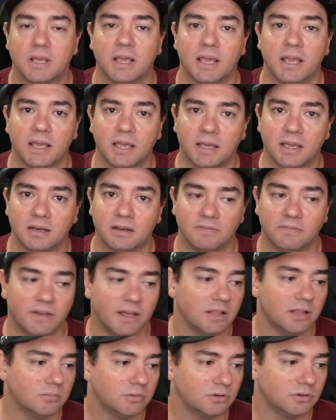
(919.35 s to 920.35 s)
and
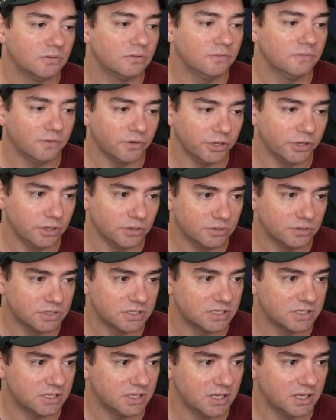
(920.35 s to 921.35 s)
available for
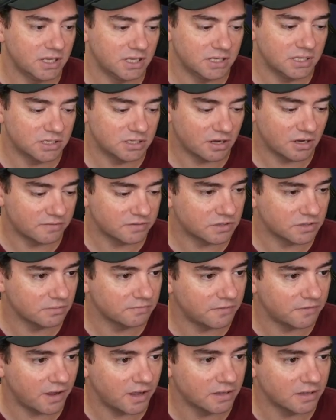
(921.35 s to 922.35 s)
use in JavaScript
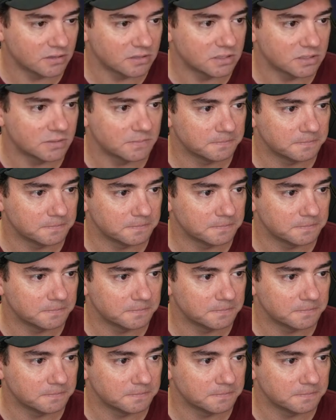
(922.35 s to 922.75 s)
files.